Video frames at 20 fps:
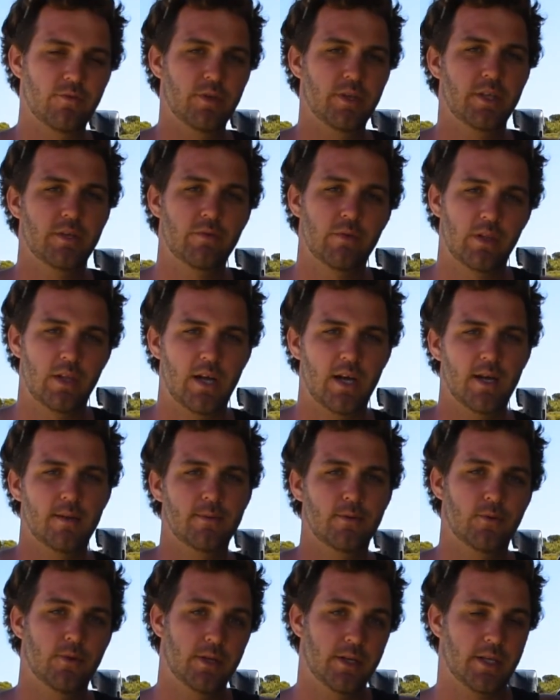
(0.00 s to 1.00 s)
really
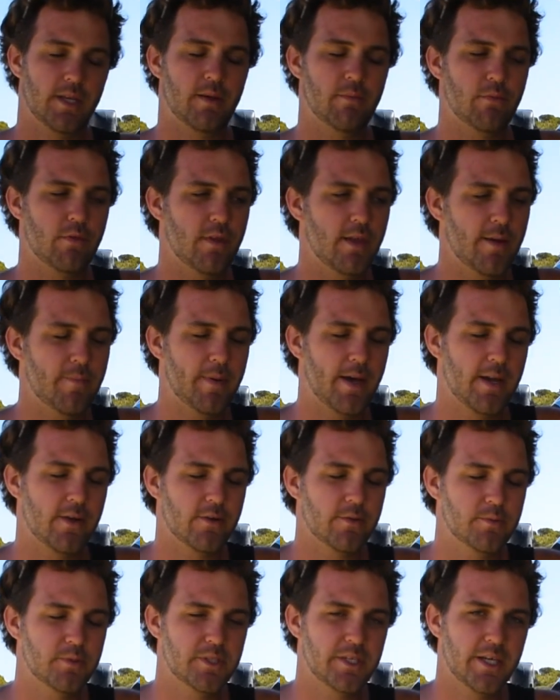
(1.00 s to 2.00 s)
reliable when it comes to that
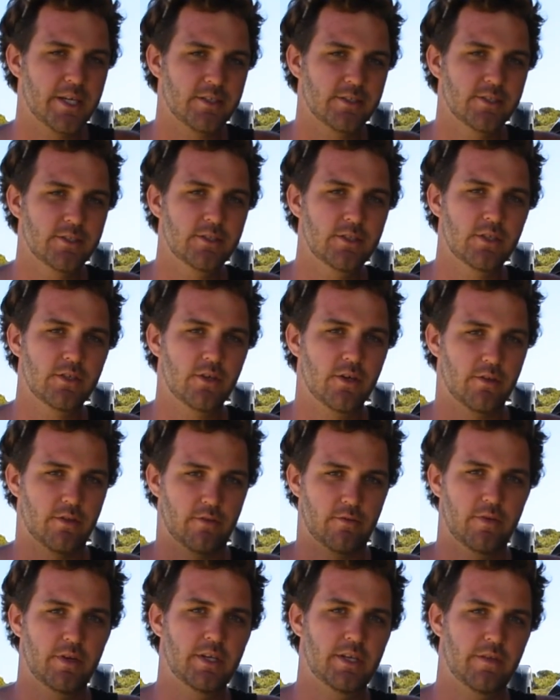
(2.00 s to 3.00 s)
battery protection. You got
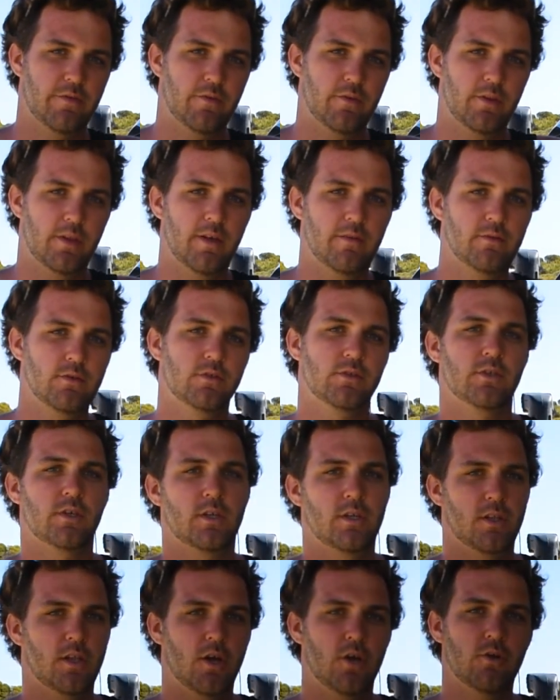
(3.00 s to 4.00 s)
3 different levels. You
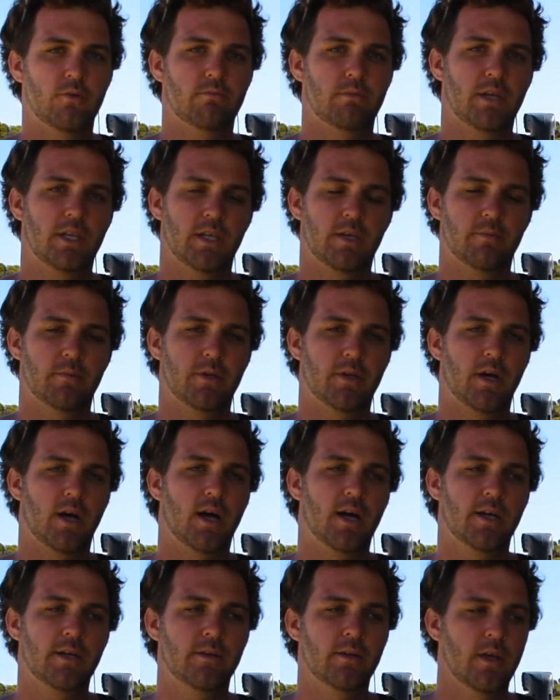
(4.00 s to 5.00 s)
got low, medium, and
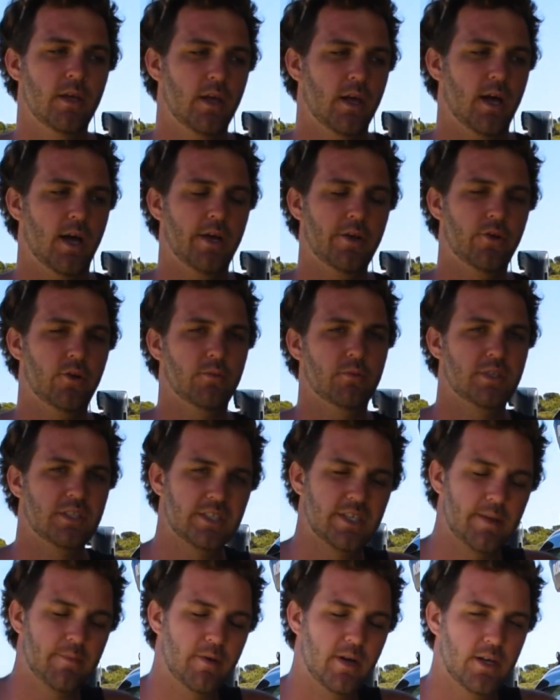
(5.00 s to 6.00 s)
high. I'd normally
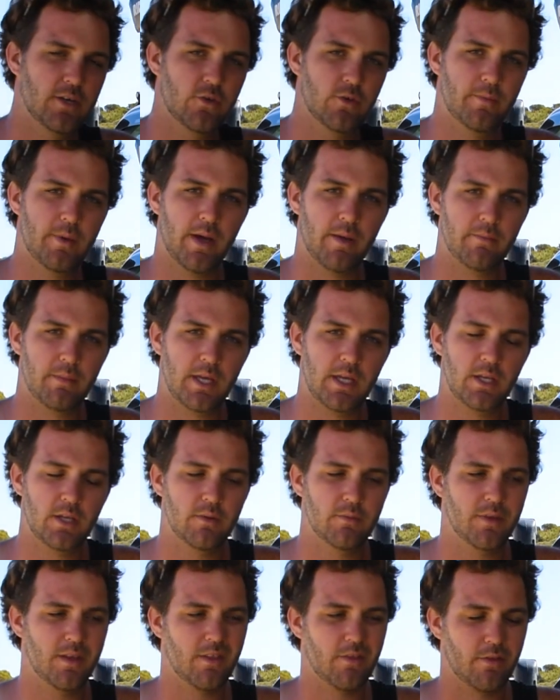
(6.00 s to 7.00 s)
set mine to about
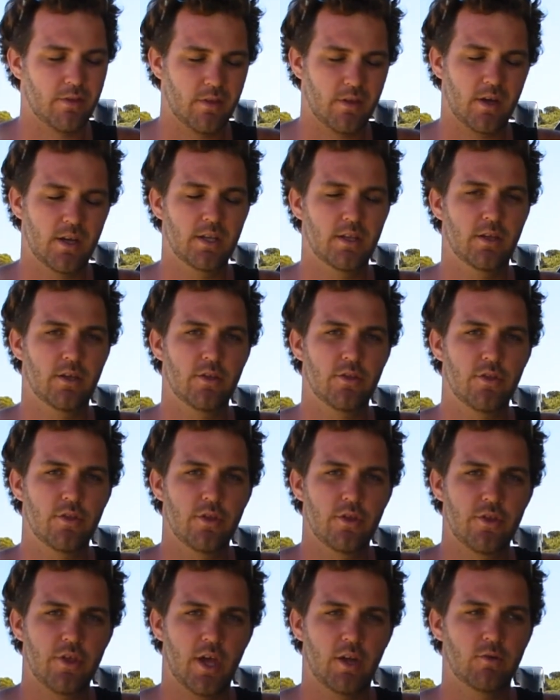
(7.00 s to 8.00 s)
medium. That's kind of
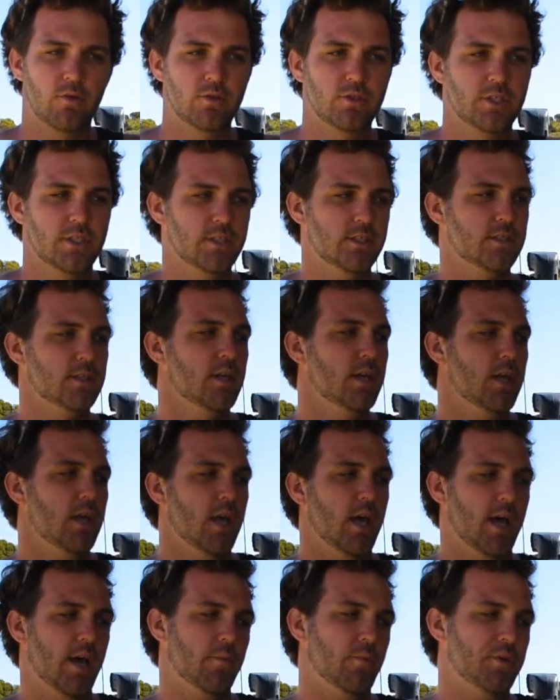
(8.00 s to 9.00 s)
the general gist.
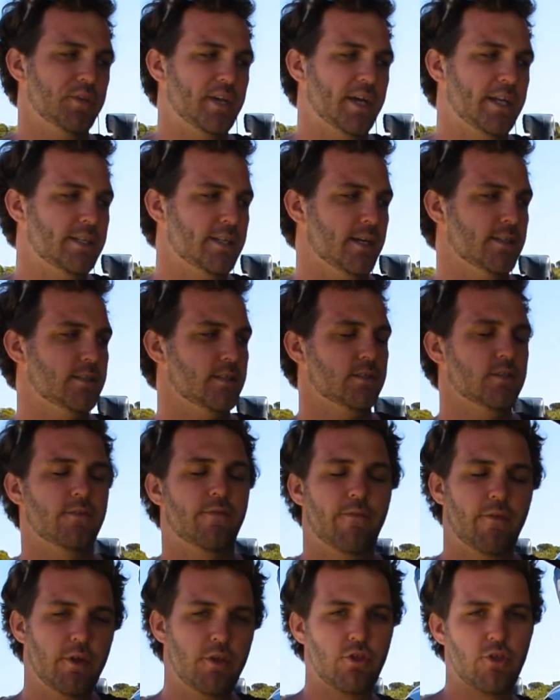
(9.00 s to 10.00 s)
And what that does is your
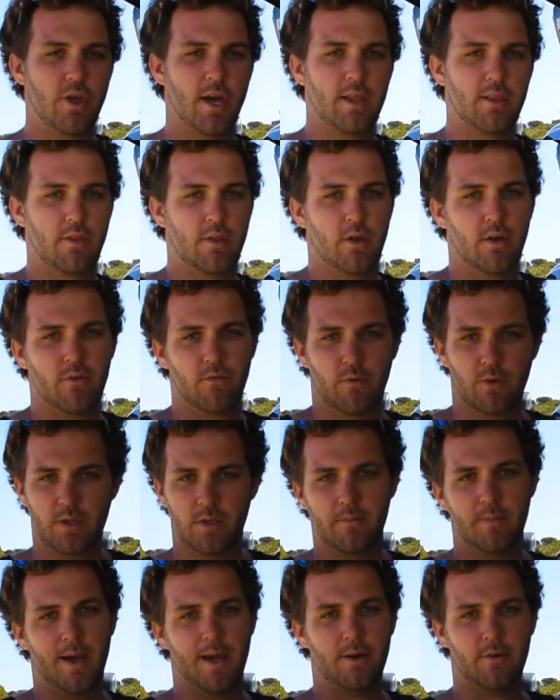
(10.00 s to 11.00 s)
fridge shuts off when
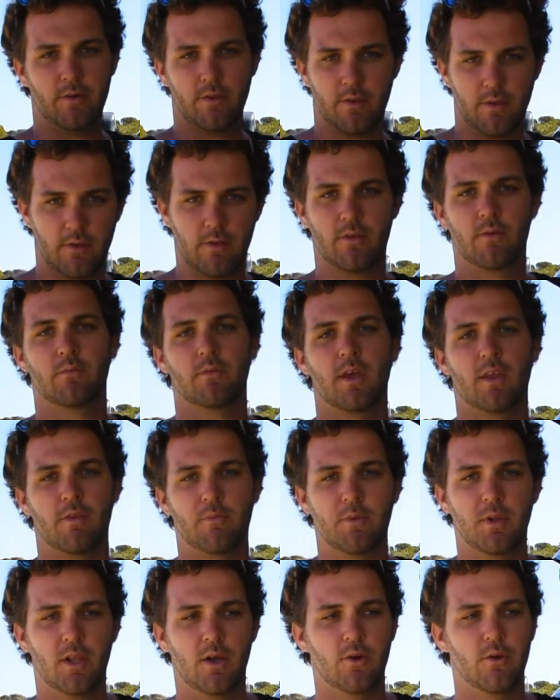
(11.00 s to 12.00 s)
your battery system gets
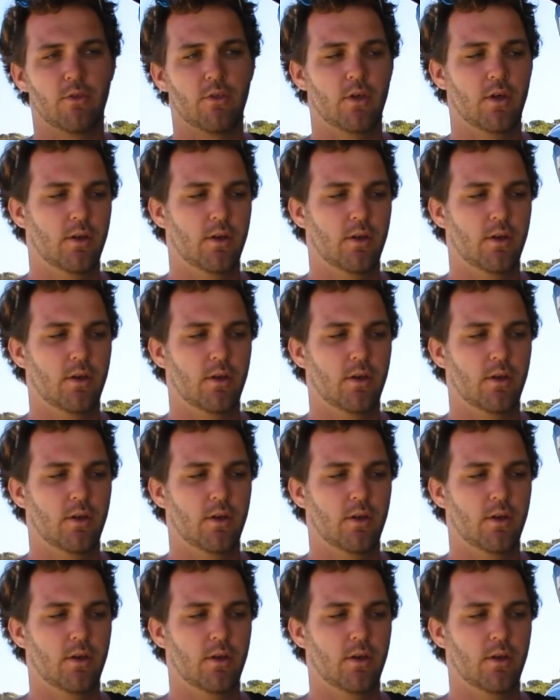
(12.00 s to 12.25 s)
below a